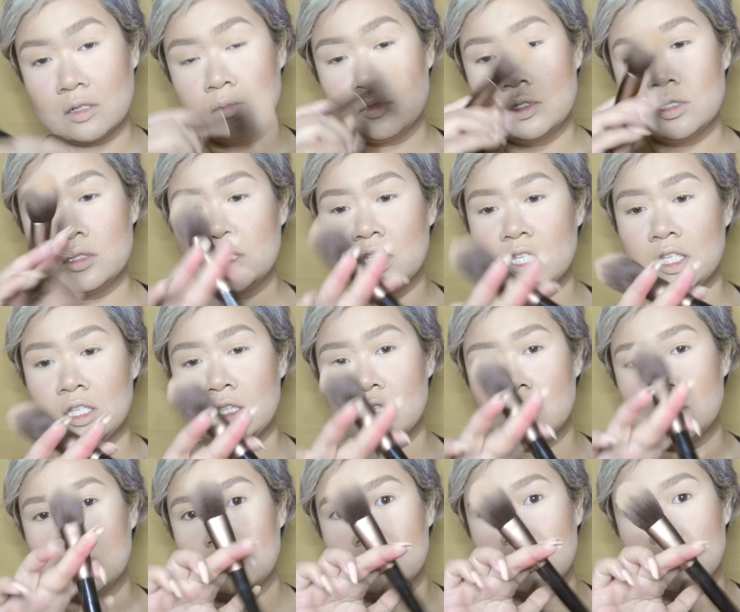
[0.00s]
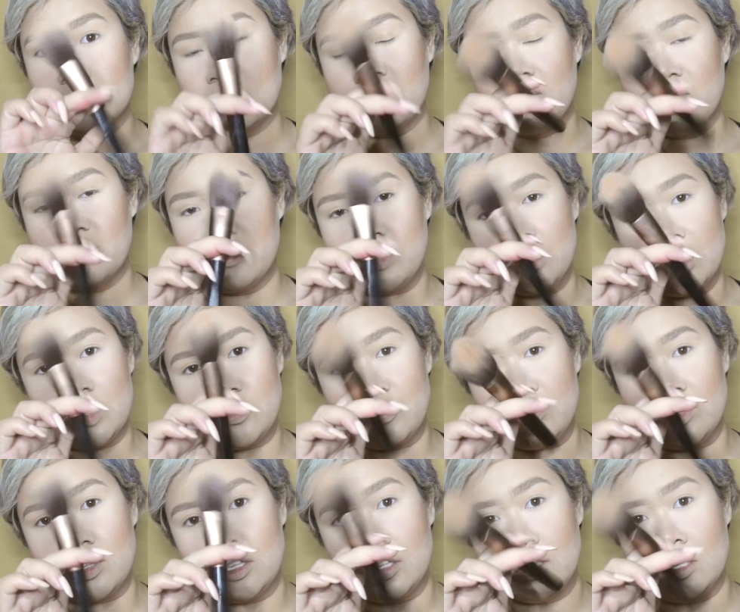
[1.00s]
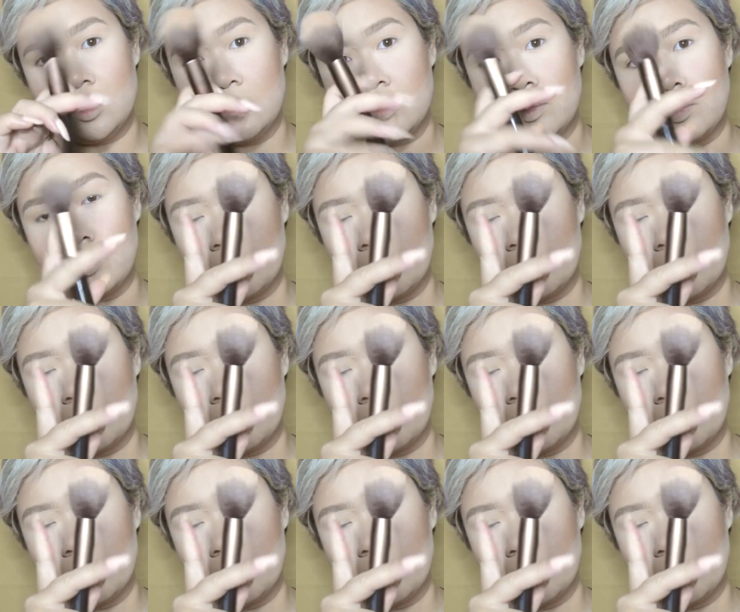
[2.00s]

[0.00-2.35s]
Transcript: I'm just taking this fluffy